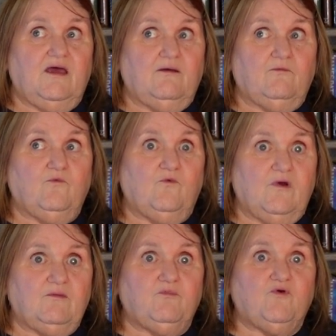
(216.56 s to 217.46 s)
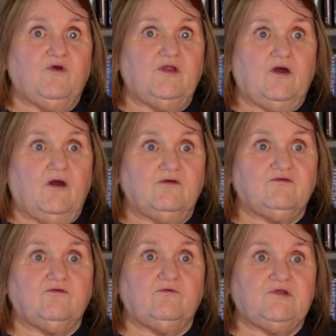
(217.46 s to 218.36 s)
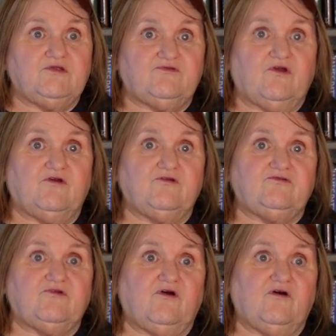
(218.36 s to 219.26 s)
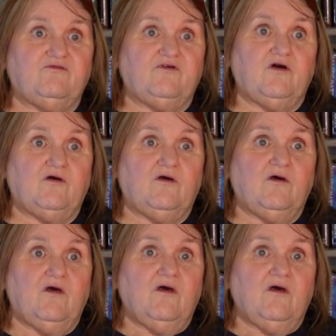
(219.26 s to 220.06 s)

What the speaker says: at one point also in charge of a